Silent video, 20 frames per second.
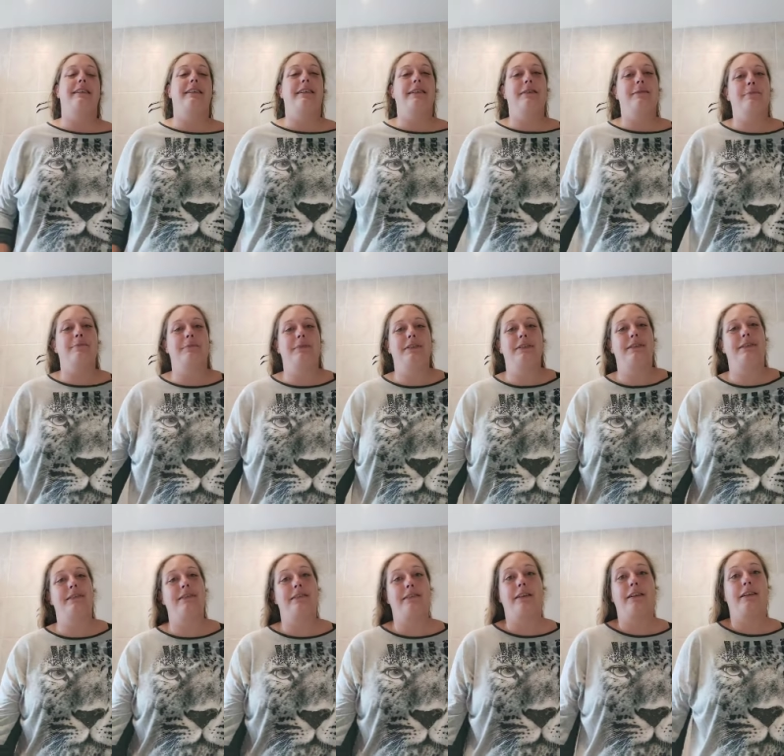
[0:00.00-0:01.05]
um,
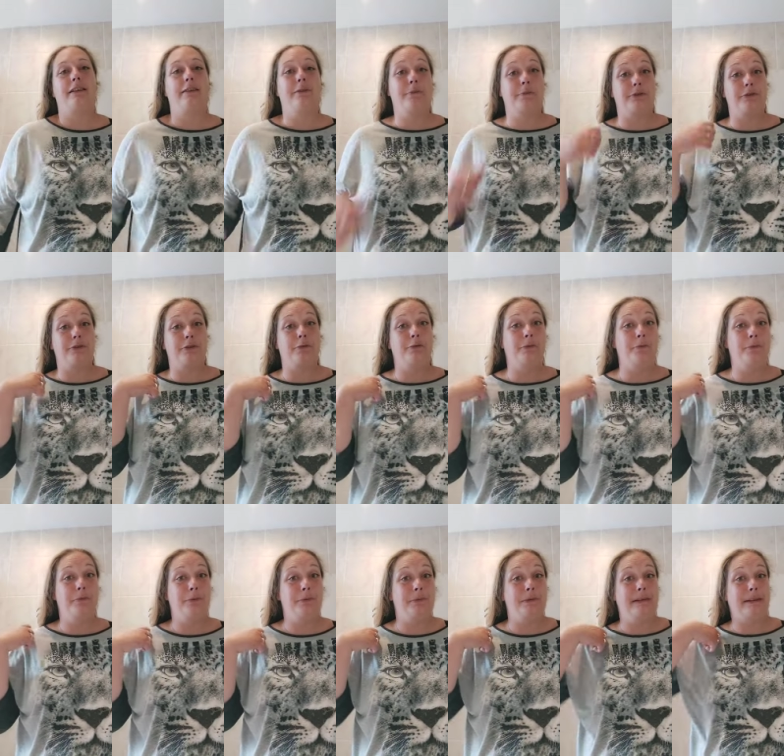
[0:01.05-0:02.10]
same so my shoulder
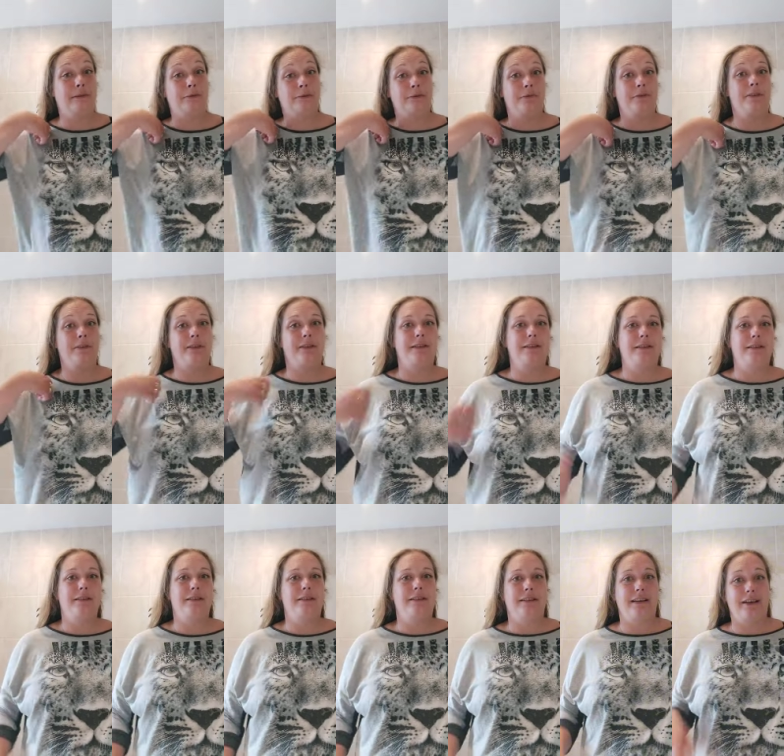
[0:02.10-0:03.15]
pops out.
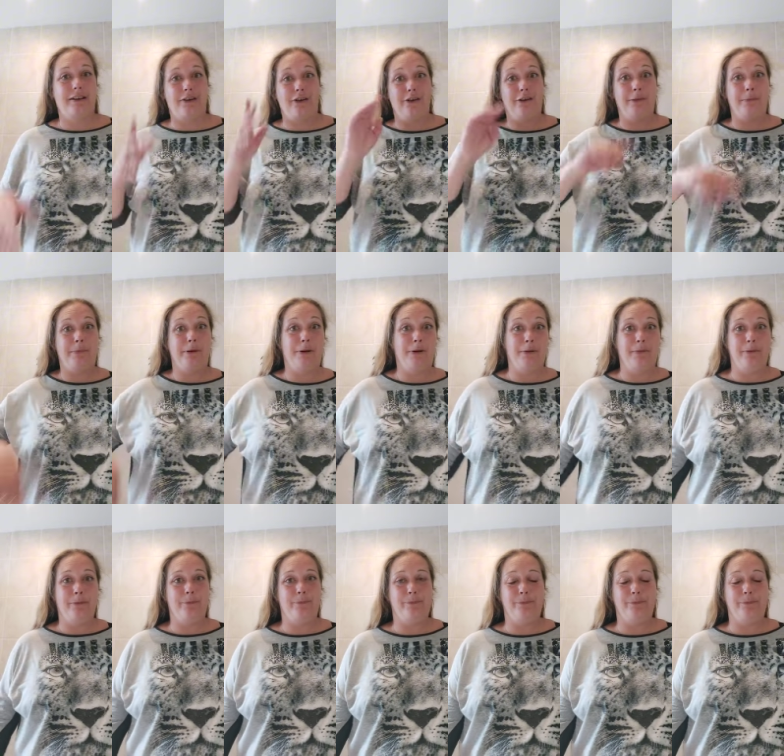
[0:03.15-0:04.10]
That hypo,